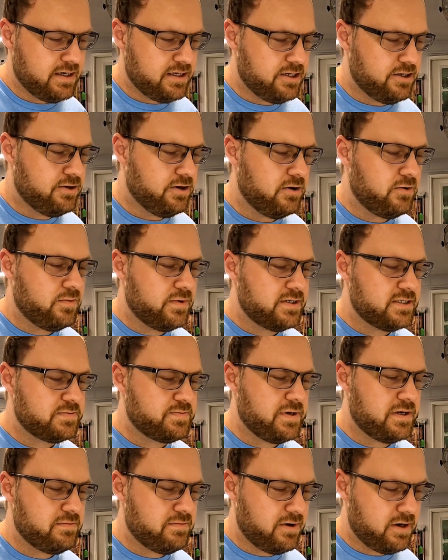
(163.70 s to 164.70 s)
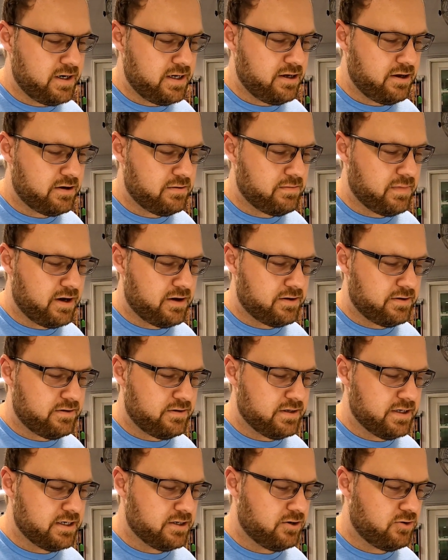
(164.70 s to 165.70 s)
You don't want to spend money on a
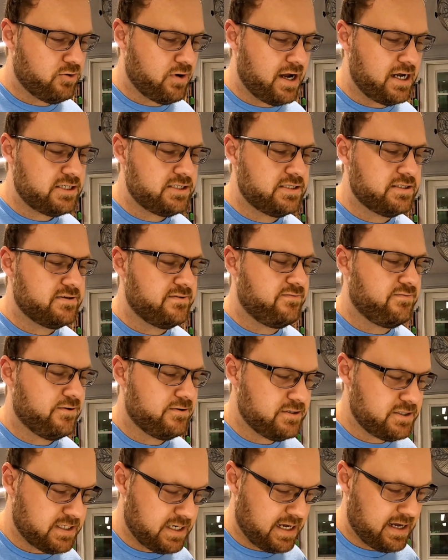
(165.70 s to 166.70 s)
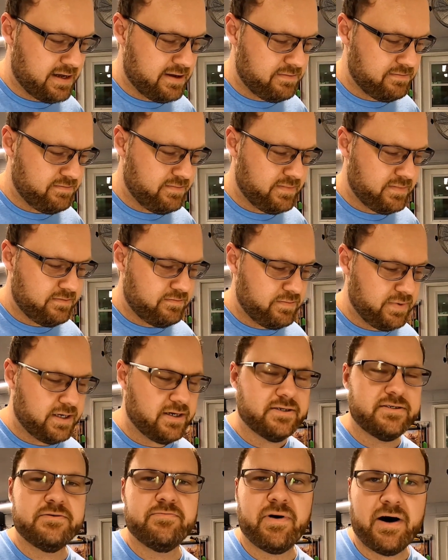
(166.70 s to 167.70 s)
model and crash it the first time
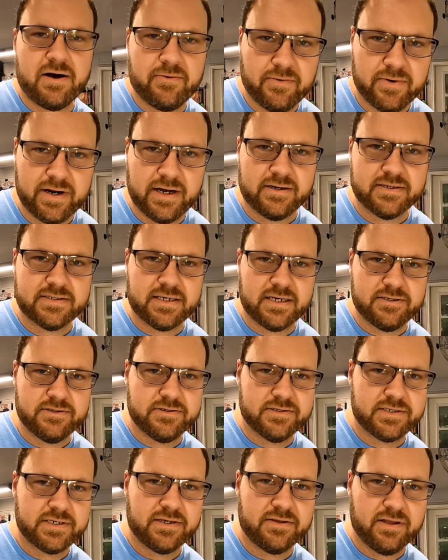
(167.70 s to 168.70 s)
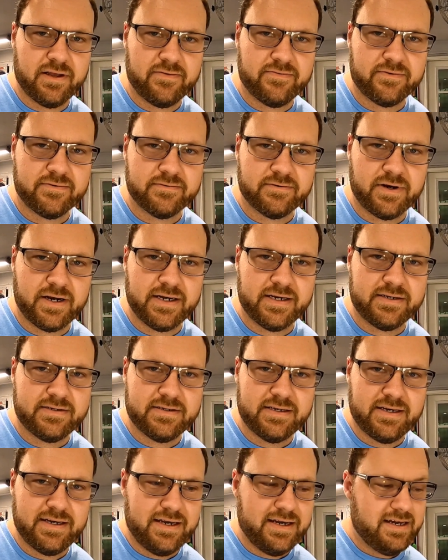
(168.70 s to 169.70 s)
because you bought one outside your skill level, right?
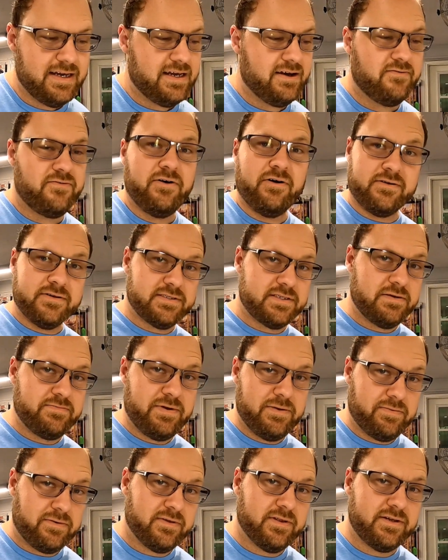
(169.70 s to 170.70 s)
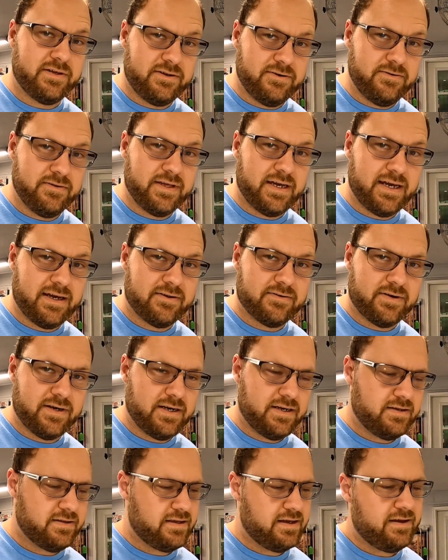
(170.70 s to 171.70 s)
Have we all seen people that do that,
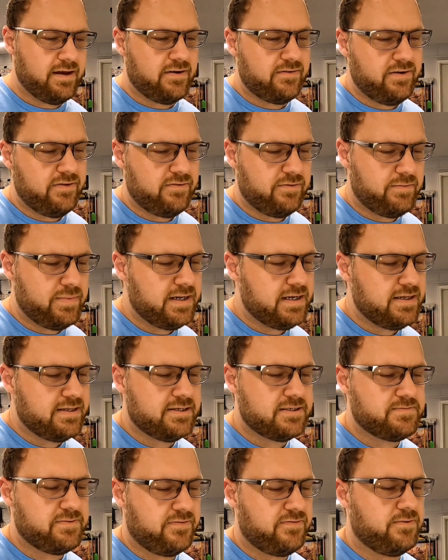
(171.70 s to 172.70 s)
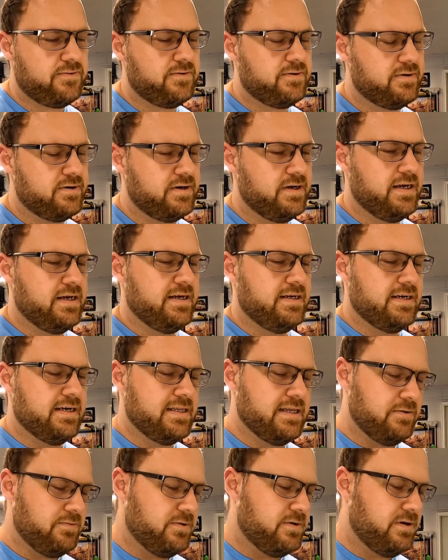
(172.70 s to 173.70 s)
right? They haven't even been in this before
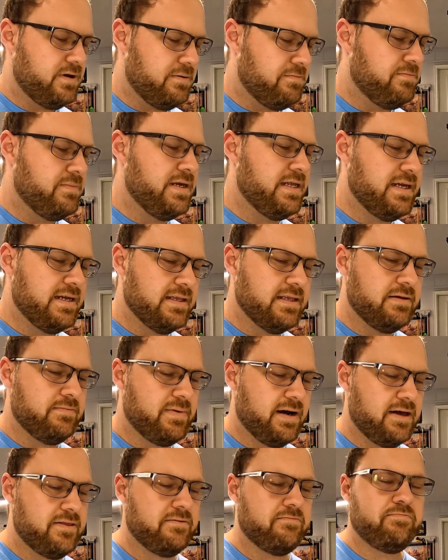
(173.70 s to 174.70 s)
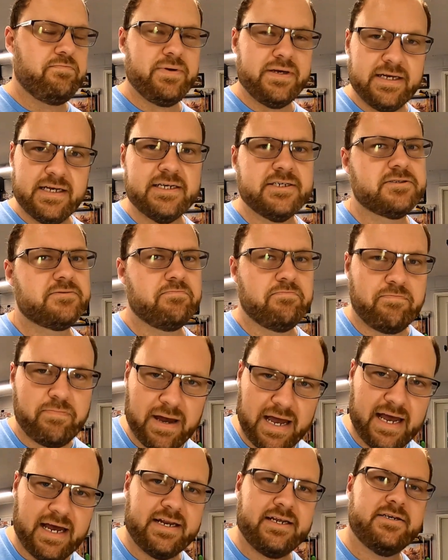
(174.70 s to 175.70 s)
and they want to immediately buy the biggest,
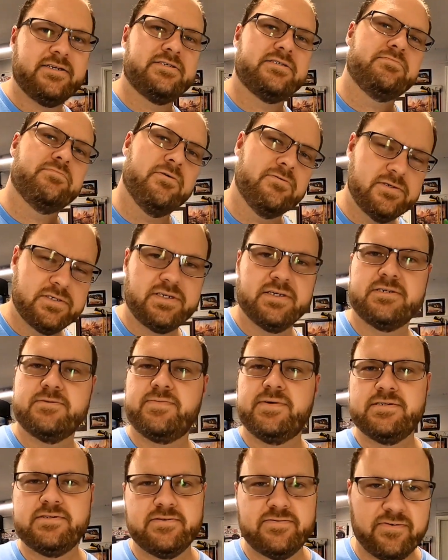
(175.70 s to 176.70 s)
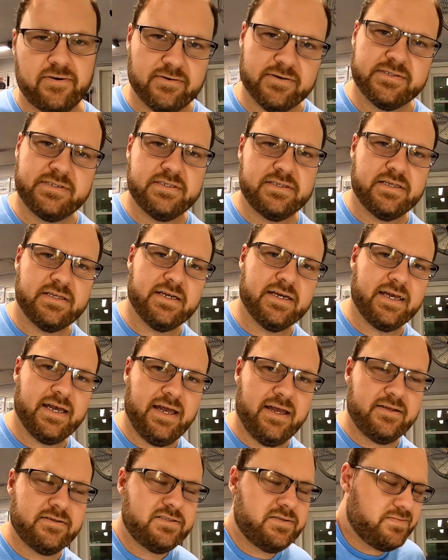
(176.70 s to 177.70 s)
baddest, most expensive RC that they
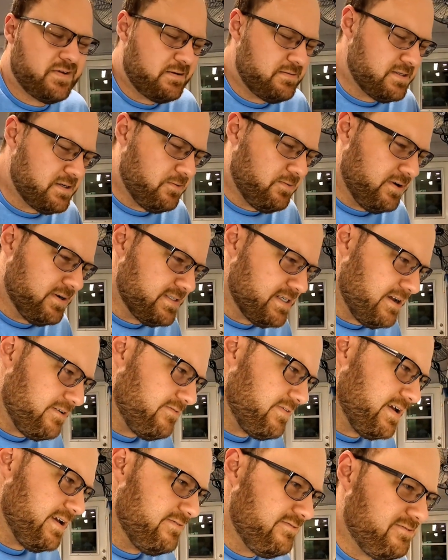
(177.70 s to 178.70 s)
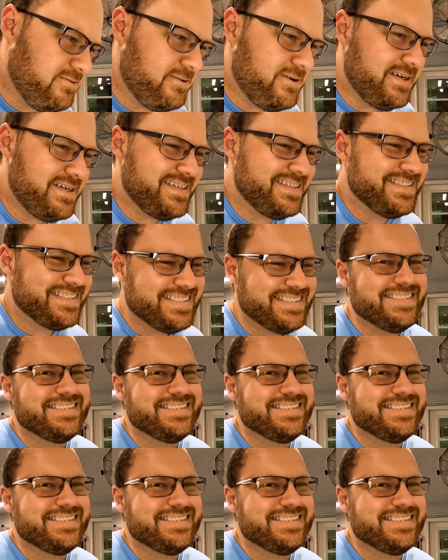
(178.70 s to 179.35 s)
can. Sometimes that works out fine for you.